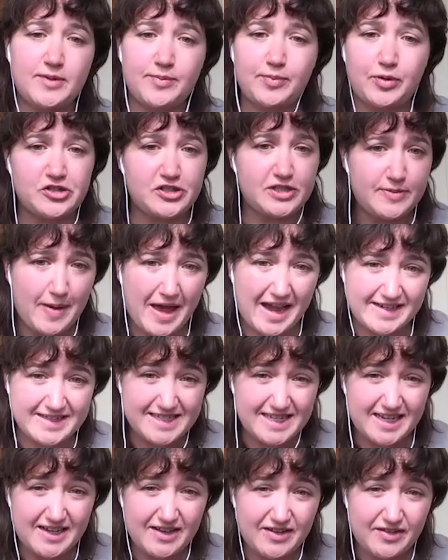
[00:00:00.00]

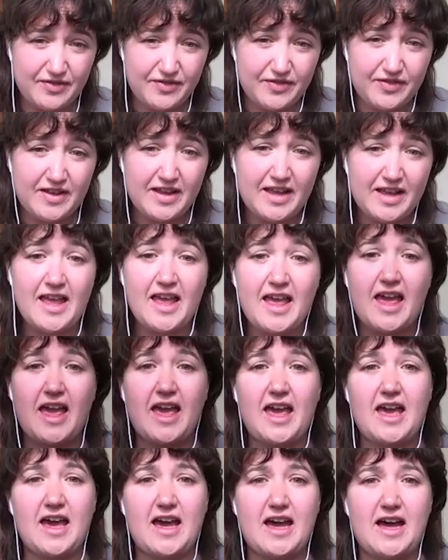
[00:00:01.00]
perspective
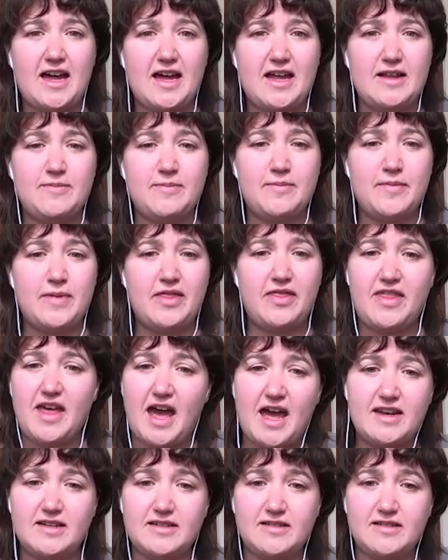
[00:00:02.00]
and that